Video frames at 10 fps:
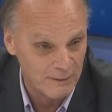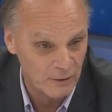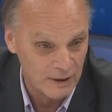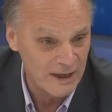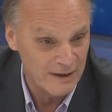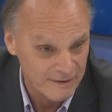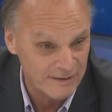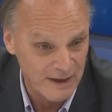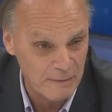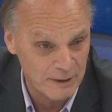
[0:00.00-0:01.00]
go and see your
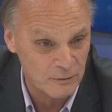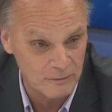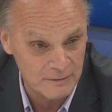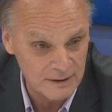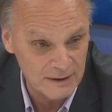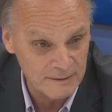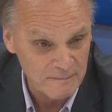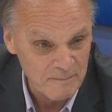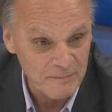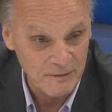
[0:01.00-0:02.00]
staff? Do you
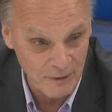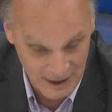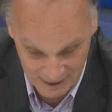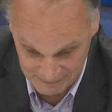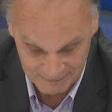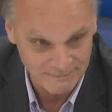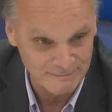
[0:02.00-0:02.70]
pull up your sleeves and